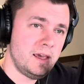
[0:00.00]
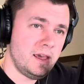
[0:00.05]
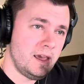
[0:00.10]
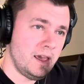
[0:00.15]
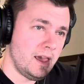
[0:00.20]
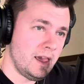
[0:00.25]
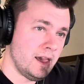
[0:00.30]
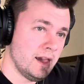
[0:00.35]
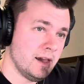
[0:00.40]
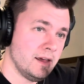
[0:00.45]

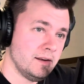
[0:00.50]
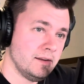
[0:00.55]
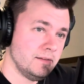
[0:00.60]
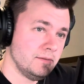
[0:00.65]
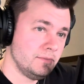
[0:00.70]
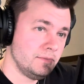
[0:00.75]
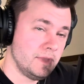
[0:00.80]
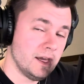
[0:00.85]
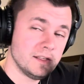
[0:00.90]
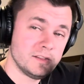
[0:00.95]
And
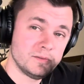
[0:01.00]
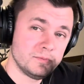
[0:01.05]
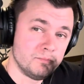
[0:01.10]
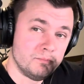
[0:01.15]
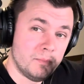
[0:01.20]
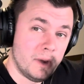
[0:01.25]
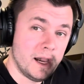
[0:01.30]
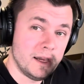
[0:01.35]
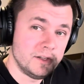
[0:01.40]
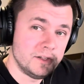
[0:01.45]
that's
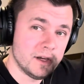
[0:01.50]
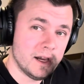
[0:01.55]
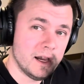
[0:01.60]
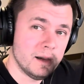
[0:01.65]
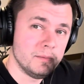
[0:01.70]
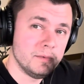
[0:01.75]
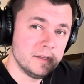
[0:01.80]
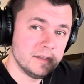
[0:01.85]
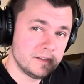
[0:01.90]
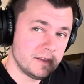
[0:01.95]
my
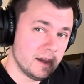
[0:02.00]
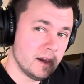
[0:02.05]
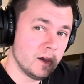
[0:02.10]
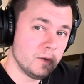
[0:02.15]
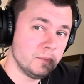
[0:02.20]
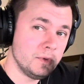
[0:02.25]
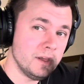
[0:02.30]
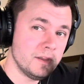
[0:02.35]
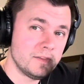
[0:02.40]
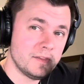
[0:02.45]
job, is to
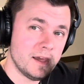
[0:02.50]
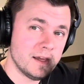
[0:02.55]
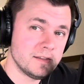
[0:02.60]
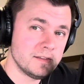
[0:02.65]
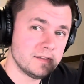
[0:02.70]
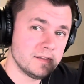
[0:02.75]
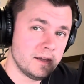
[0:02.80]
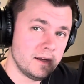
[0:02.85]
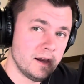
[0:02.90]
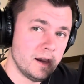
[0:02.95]
help get that
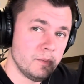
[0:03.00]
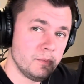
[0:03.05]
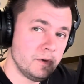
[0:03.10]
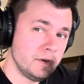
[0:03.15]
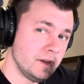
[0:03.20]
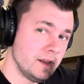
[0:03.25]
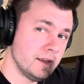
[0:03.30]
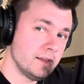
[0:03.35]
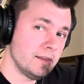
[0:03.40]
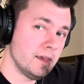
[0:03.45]
set up
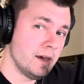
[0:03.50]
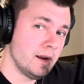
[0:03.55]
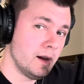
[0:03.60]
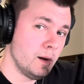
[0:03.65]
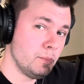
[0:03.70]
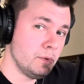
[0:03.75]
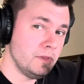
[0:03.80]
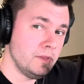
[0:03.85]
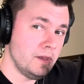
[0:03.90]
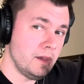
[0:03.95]
and get that
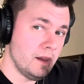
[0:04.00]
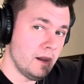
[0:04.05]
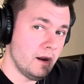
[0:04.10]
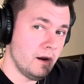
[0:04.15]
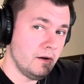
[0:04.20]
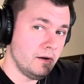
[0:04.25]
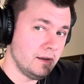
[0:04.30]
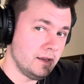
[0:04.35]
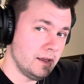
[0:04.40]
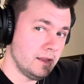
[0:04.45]
up in the
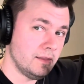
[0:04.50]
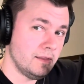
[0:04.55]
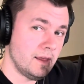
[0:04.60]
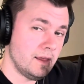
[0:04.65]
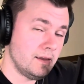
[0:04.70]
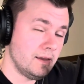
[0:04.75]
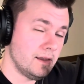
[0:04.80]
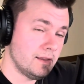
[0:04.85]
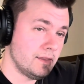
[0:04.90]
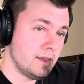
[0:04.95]
air and
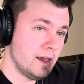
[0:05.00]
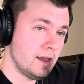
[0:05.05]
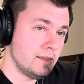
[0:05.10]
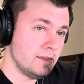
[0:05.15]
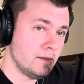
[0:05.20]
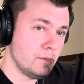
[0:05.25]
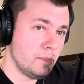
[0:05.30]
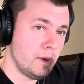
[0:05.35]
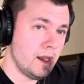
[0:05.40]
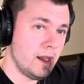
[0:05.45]
get that in
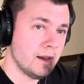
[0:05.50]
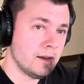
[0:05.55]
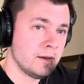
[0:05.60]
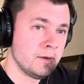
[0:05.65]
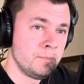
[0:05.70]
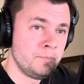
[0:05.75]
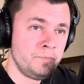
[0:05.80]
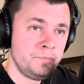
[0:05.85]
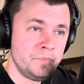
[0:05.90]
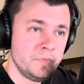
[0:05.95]
the back.
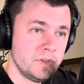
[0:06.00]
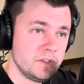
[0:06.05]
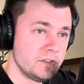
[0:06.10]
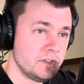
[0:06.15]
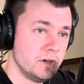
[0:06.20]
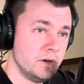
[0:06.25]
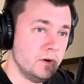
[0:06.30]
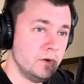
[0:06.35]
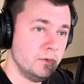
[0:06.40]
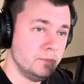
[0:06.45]

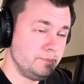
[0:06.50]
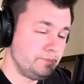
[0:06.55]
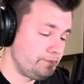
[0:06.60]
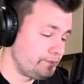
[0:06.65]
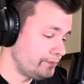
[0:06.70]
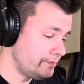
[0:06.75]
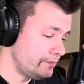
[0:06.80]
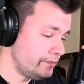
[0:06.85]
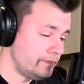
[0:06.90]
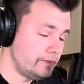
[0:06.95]
So
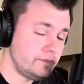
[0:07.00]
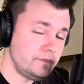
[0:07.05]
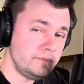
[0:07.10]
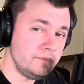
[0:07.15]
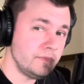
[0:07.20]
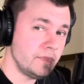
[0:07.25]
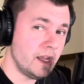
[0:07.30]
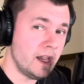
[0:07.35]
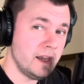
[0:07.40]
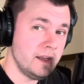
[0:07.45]

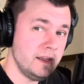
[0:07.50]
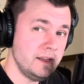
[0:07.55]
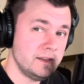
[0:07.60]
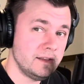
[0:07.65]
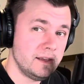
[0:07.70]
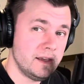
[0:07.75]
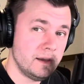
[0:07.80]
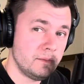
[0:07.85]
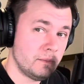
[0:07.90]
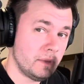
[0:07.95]
I need to
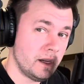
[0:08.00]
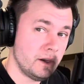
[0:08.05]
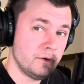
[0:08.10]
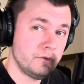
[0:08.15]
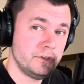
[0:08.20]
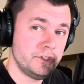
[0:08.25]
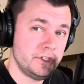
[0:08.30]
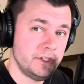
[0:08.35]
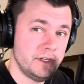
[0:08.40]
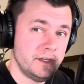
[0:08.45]
get my own
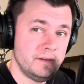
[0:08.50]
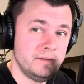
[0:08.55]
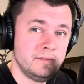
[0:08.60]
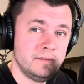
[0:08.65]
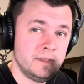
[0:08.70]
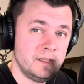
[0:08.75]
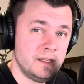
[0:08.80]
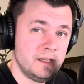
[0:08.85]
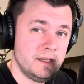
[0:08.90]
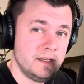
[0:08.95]
shit
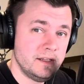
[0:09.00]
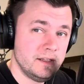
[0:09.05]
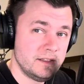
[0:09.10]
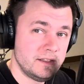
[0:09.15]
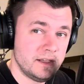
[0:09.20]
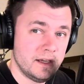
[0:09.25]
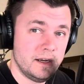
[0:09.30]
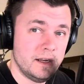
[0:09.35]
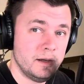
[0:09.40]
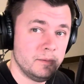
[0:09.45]

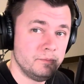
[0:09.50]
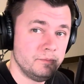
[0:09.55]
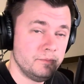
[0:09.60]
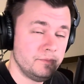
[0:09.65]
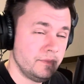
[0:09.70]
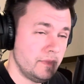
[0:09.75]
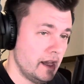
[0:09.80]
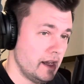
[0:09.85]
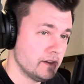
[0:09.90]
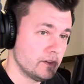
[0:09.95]
set up
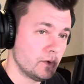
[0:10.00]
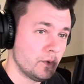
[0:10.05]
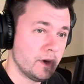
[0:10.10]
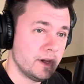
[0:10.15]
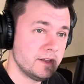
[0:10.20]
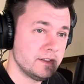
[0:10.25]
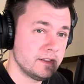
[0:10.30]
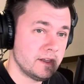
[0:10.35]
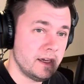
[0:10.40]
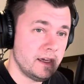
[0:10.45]
as quick
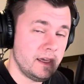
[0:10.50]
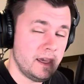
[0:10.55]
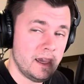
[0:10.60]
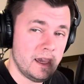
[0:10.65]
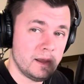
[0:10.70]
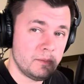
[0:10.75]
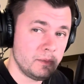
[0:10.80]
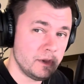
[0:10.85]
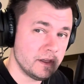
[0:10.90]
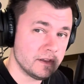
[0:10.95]
as I
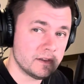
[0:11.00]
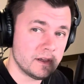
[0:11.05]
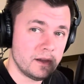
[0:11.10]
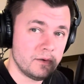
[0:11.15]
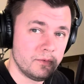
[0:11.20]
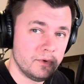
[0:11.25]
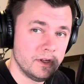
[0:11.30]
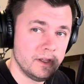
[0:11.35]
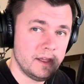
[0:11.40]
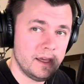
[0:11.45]
can because I
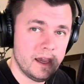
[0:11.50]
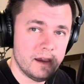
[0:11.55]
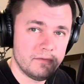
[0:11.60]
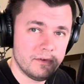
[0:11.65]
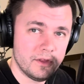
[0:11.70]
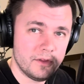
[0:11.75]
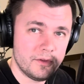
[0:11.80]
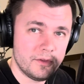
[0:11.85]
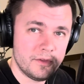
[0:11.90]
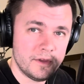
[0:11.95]
really have
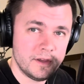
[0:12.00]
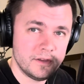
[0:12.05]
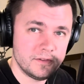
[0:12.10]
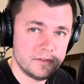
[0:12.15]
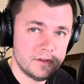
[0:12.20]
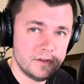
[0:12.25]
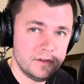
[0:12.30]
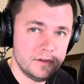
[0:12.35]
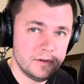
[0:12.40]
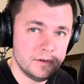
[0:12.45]
other things
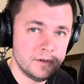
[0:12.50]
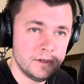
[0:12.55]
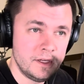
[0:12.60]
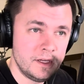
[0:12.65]
to do.